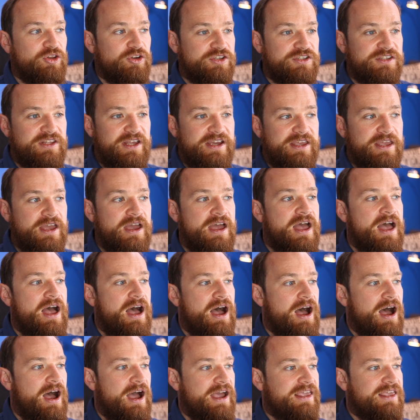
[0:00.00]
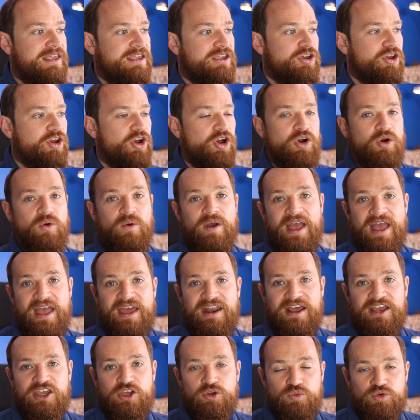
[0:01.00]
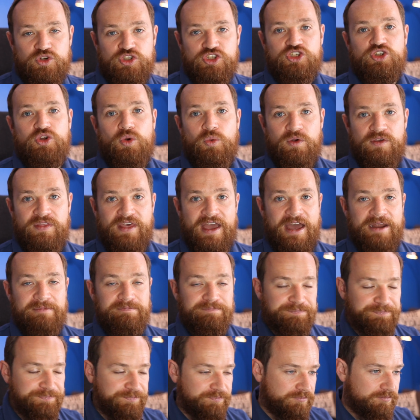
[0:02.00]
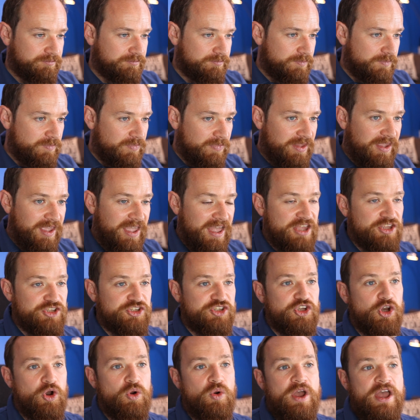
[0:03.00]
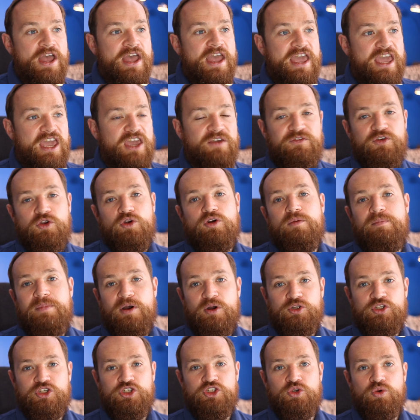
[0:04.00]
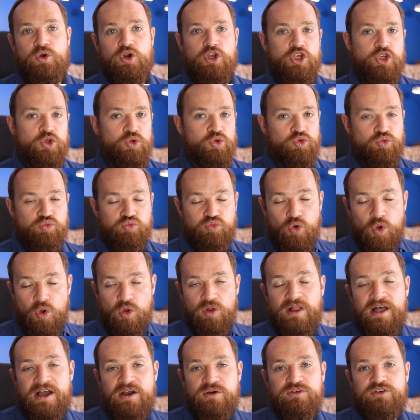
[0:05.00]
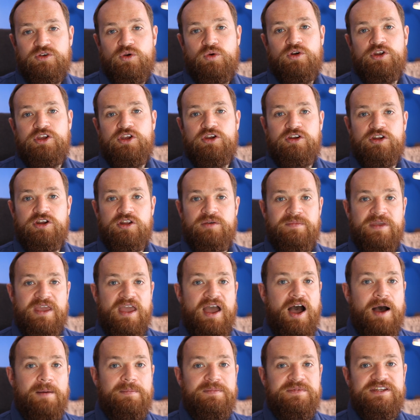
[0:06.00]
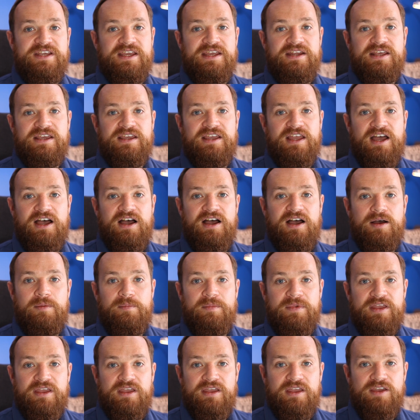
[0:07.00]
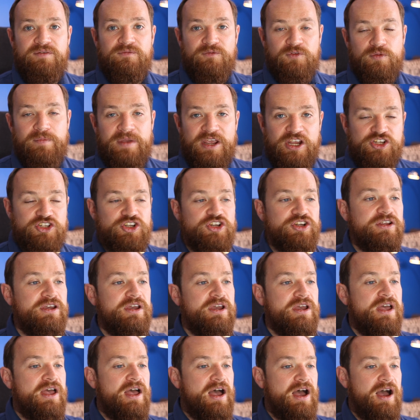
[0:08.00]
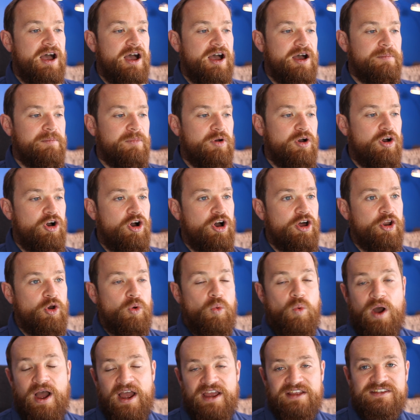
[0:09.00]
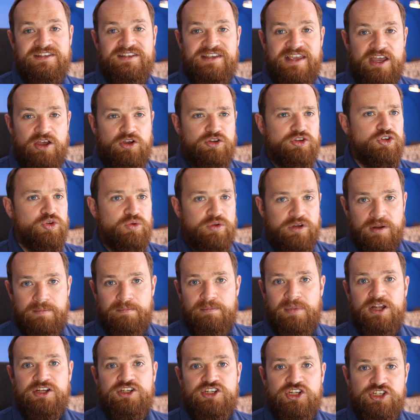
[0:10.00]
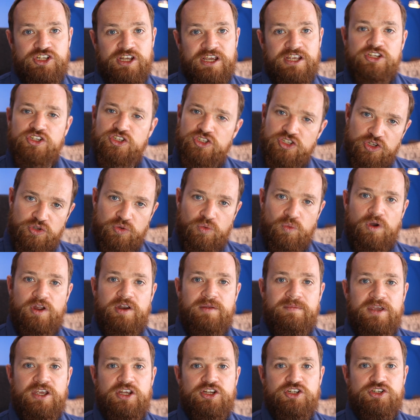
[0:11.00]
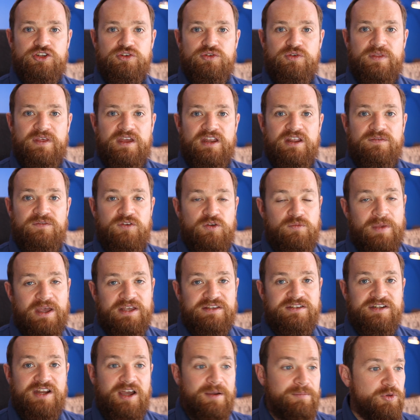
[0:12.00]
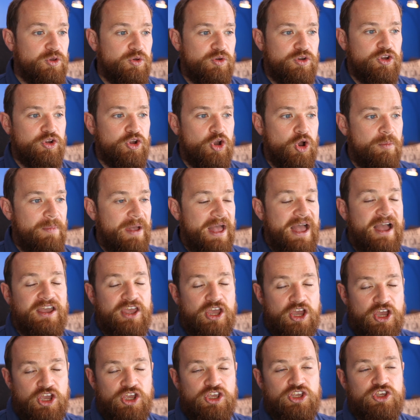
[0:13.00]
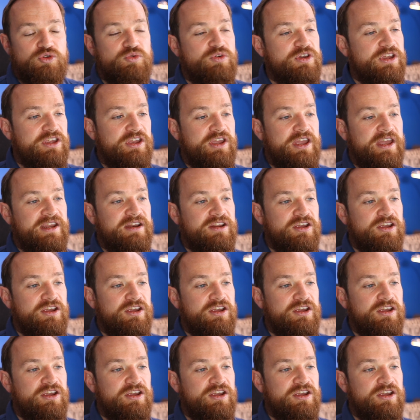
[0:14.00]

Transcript: looks like. I can go and I can restore that. And so if you're about to do a huge rollout or you're going to be updating information on a wide scale and doing a bunch of changes, and you want to make sure that if you mess it up, you can go back, you can